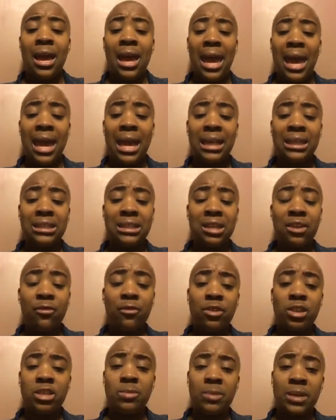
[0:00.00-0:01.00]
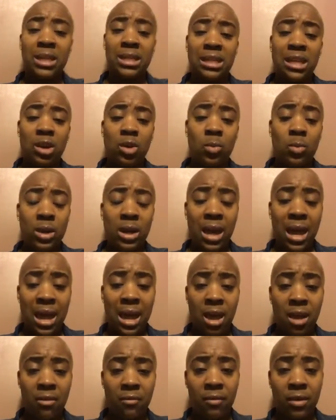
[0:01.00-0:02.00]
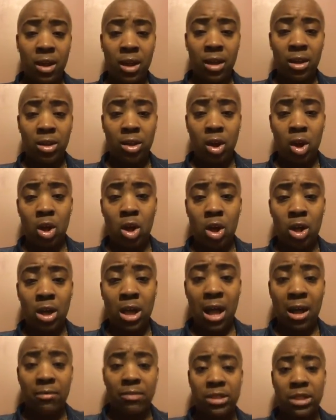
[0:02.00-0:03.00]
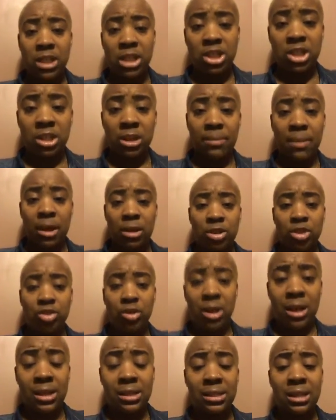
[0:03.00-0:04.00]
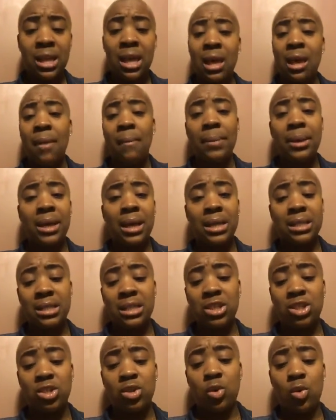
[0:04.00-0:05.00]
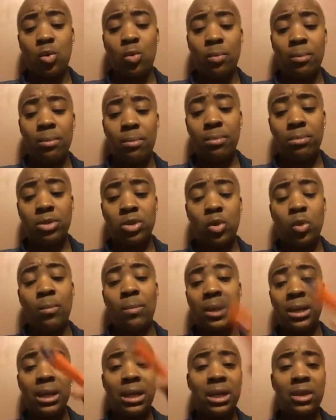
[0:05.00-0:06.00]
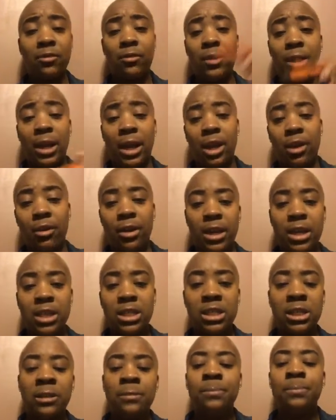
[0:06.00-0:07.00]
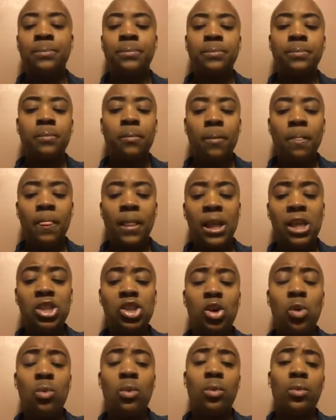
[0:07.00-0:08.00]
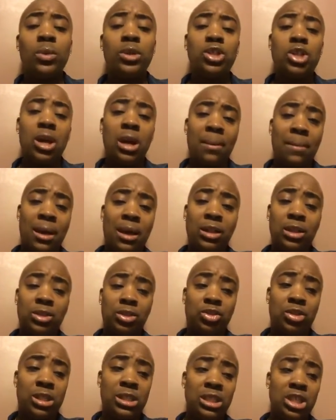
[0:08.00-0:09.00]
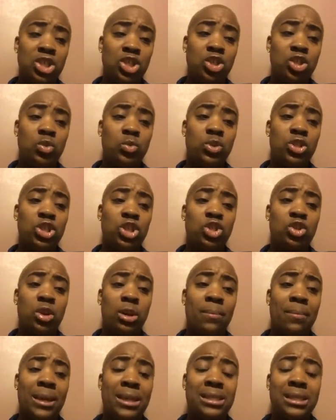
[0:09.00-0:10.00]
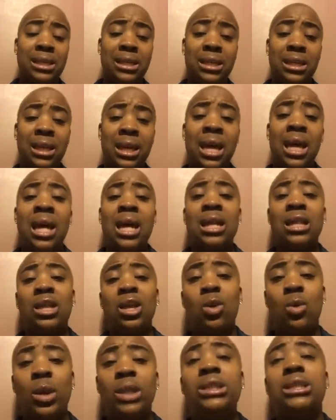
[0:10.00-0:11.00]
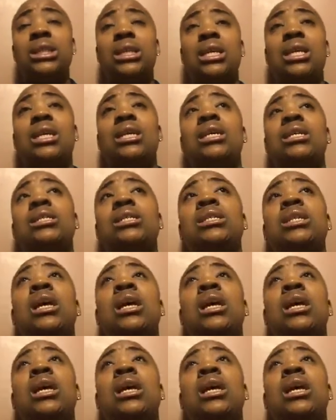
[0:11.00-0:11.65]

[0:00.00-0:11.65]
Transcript: age difference because I don't want to have a long conversation about trust because it's so so many different areas. So when we're talking about trust issues, we're just gonna basically the question is